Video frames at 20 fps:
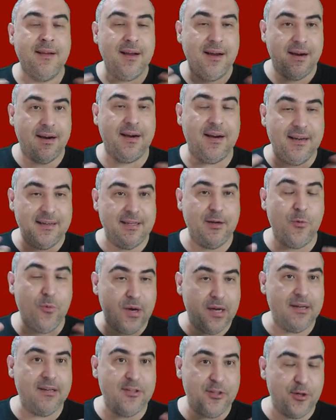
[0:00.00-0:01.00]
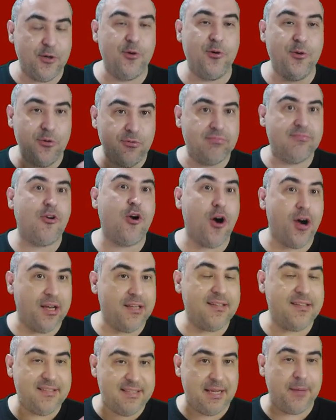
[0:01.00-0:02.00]
are the ones who
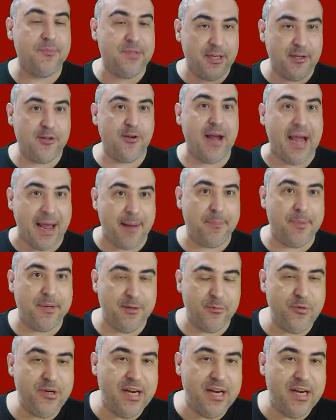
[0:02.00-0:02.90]
cause something to happen.